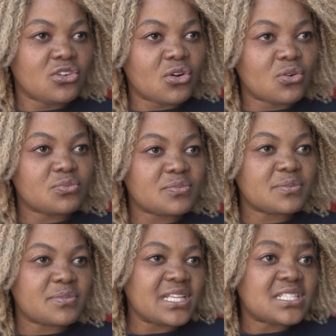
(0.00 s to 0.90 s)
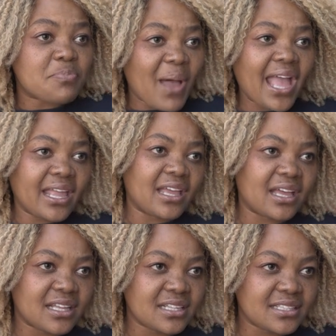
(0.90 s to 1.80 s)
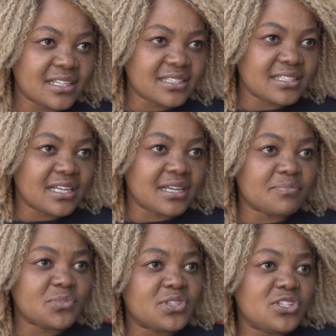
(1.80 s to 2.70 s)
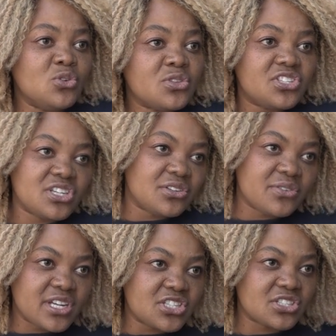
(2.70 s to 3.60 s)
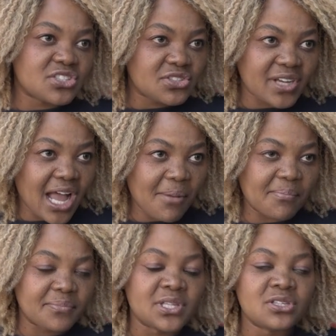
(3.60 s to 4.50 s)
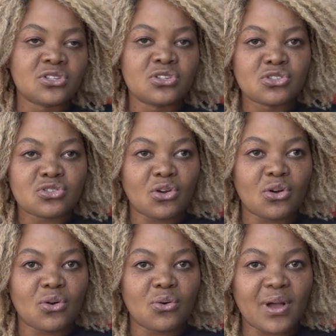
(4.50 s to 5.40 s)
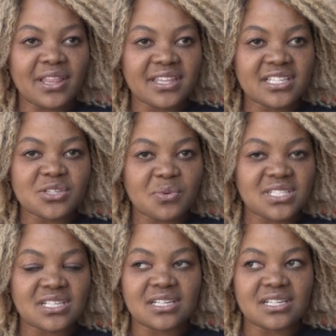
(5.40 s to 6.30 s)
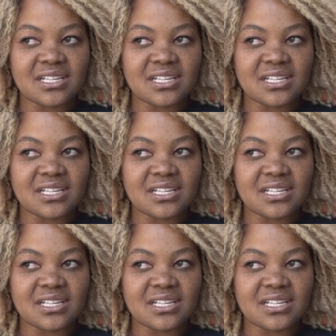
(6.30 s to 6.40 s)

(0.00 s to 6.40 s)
you know, inspire um, youth generations to come. So I think she was